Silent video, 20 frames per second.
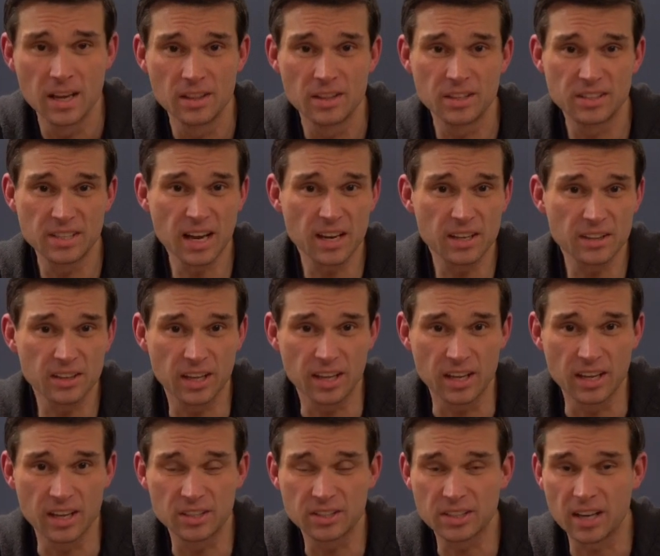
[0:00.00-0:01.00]
The second thing
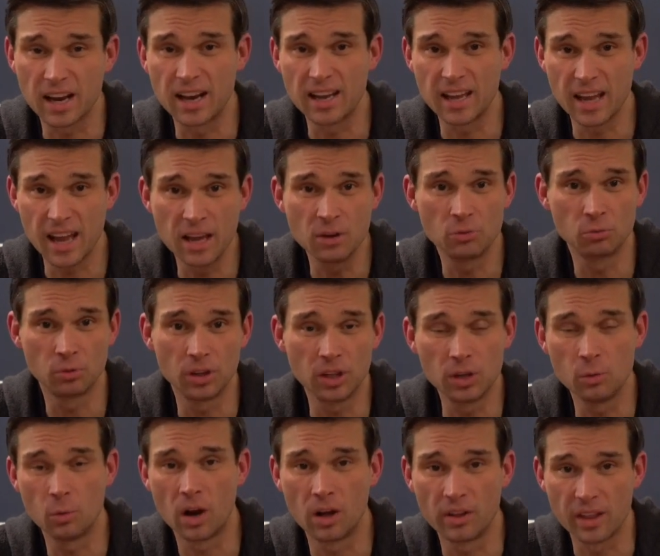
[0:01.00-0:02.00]
is I ate
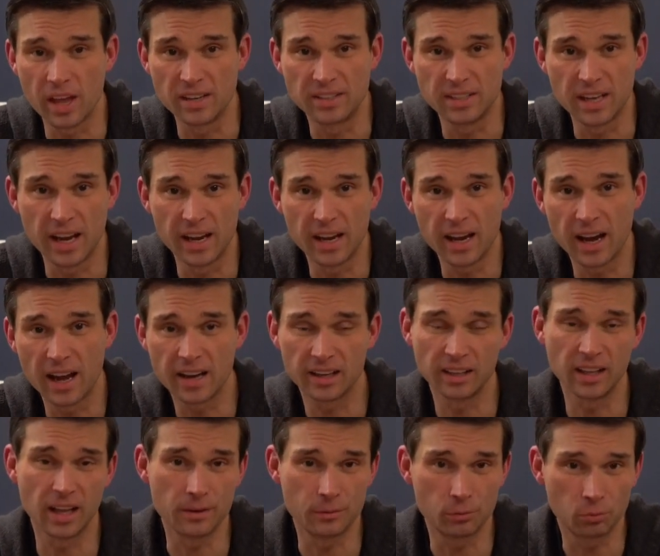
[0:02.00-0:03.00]
really well that day. I had a
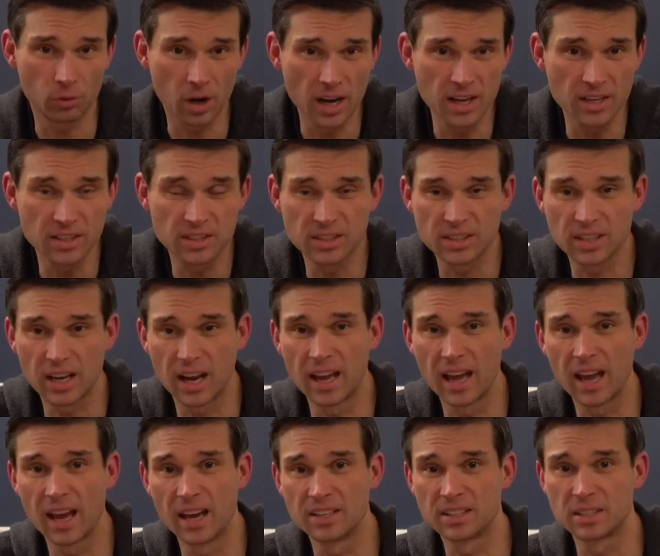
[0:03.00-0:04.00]
lot of rice, I
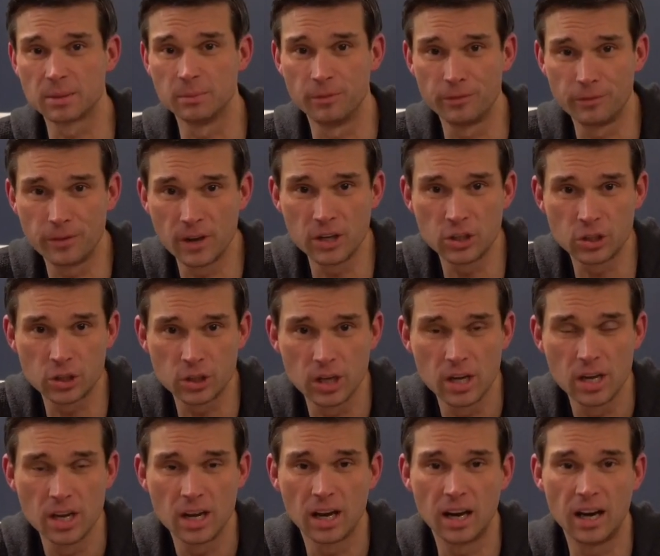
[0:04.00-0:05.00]
had some fish,
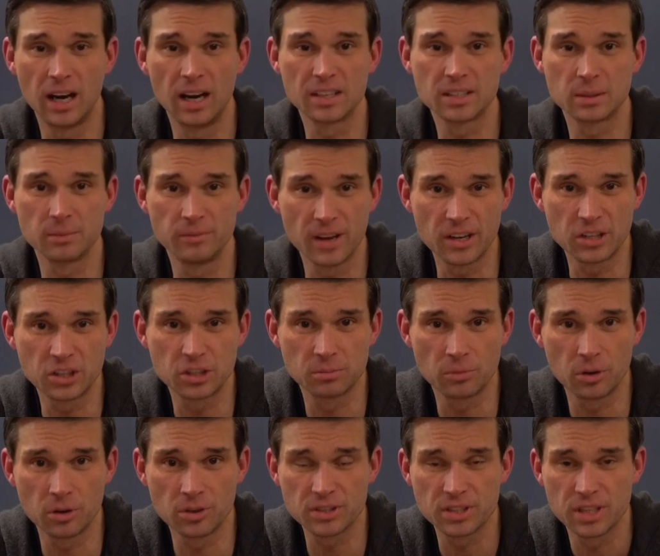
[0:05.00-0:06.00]
some
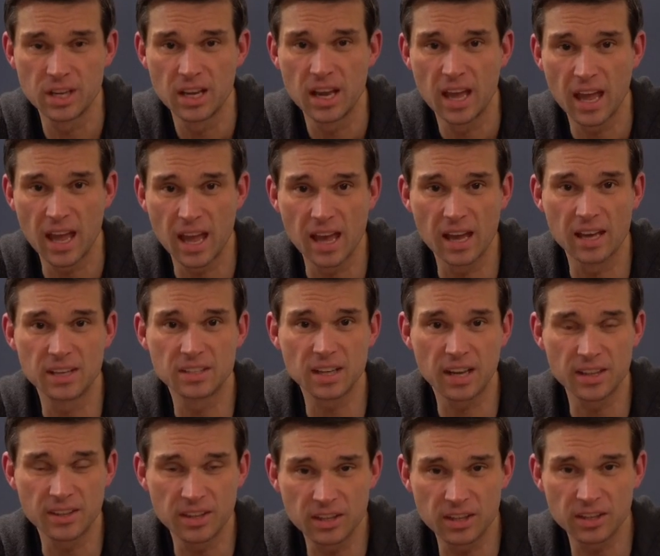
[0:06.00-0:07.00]
vegetables, and
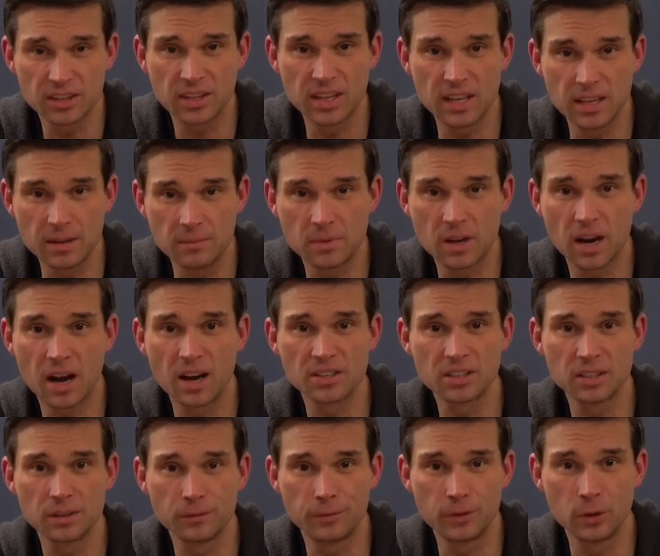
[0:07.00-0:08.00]
I think that the
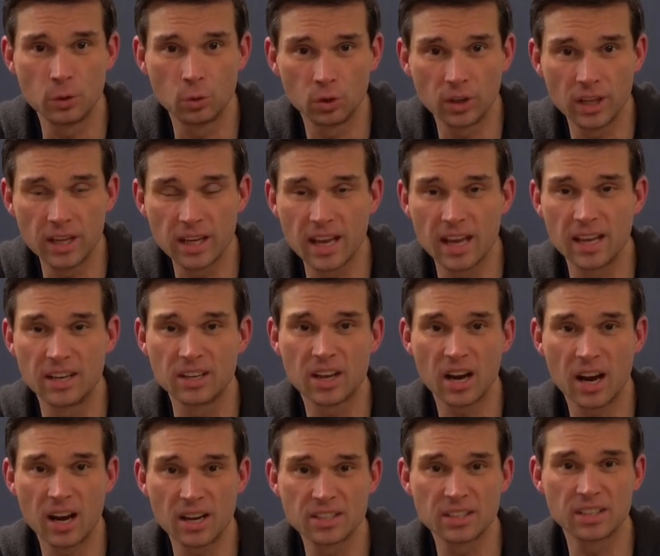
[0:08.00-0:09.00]
constant fueling and
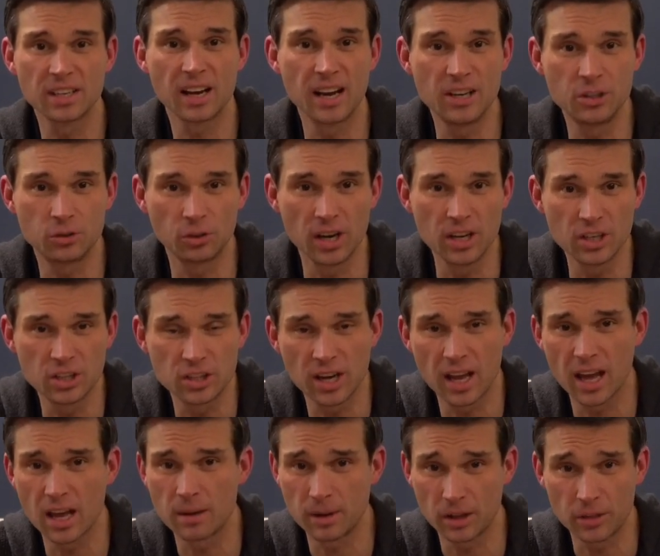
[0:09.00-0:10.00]
constant hydration,
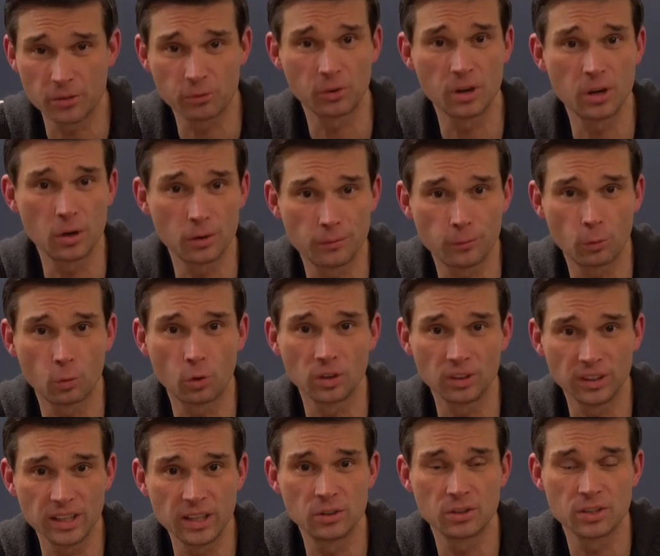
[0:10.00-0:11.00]
I had about 3 or 4
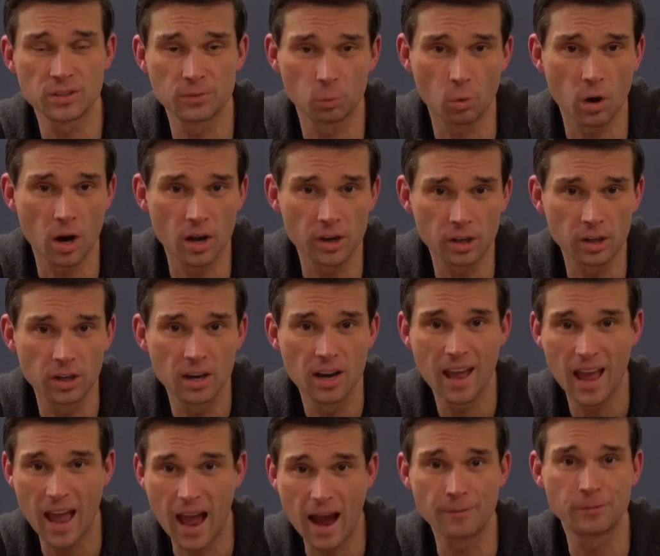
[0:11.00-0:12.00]
liters of water
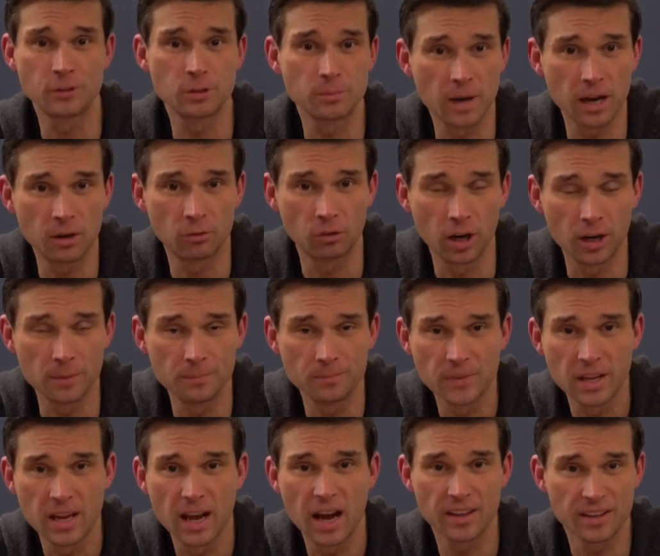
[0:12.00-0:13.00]
after my run,
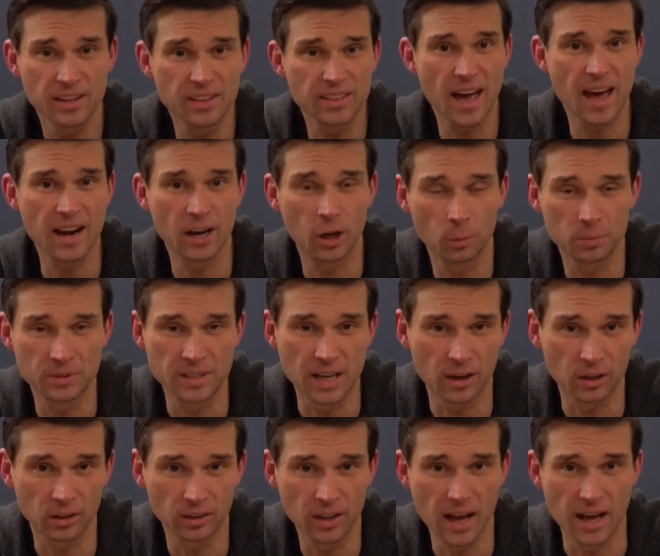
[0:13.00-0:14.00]
I think that helped
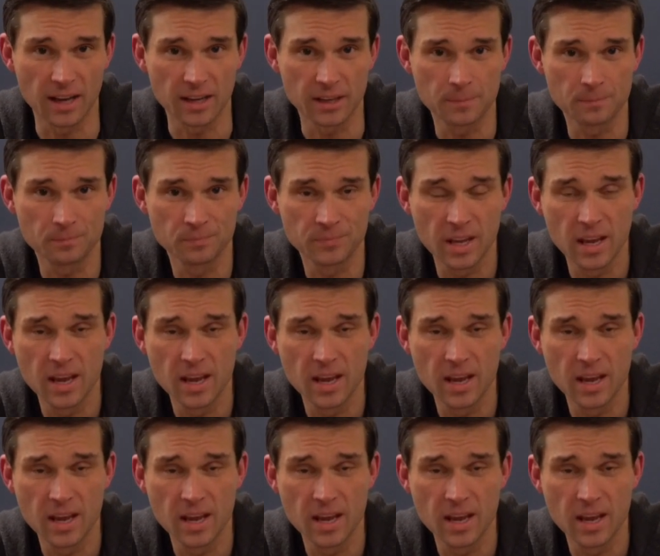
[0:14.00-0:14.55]
out a lot.